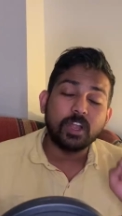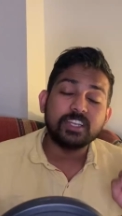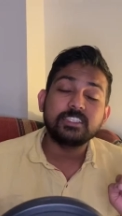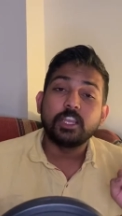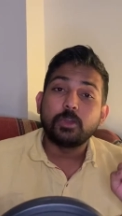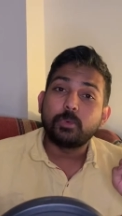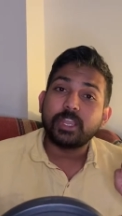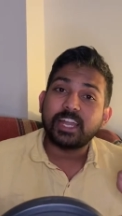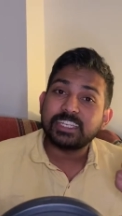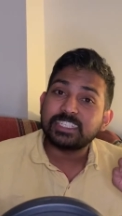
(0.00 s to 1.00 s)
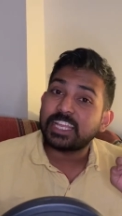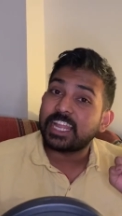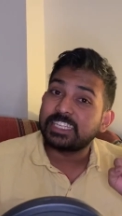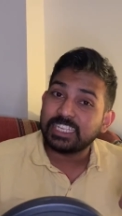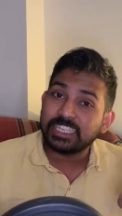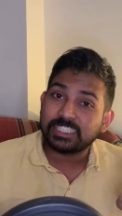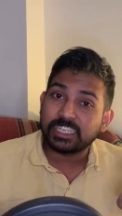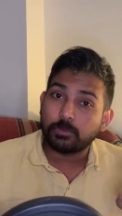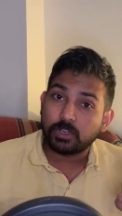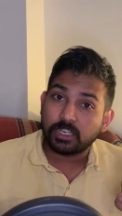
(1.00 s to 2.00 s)
Once we understand
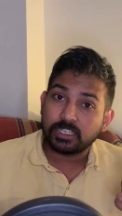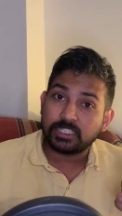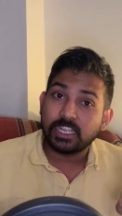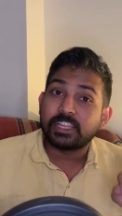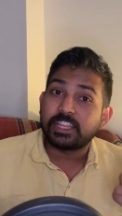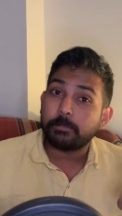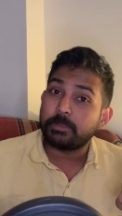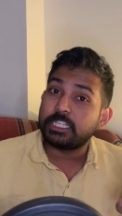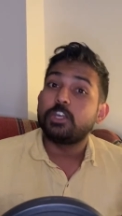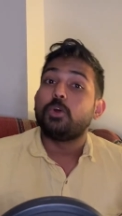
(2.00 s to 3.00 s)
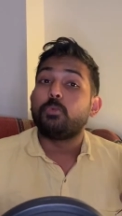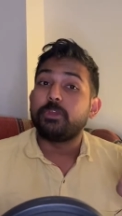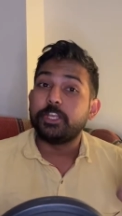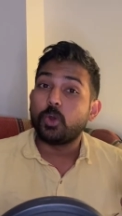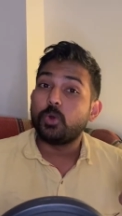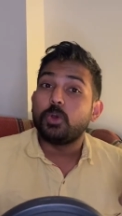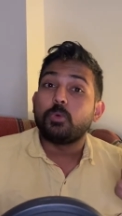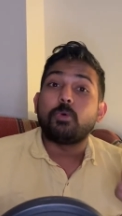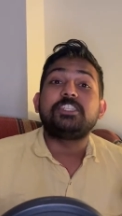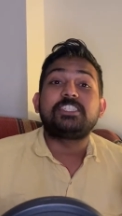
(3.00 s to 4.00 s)
these three words, that means we
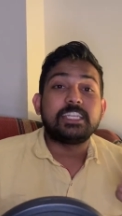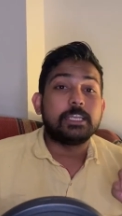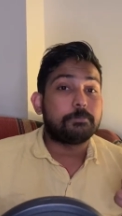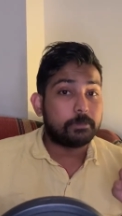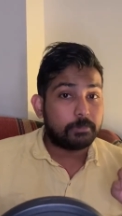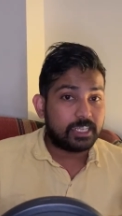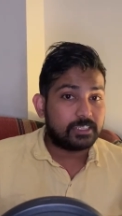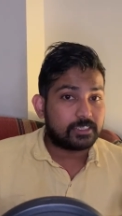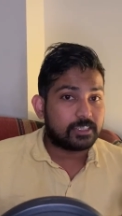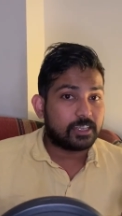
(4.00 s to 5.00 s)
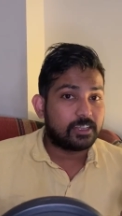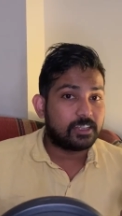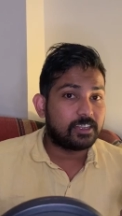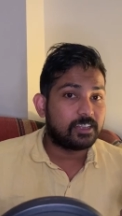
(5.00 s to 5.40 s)
know what GDP means.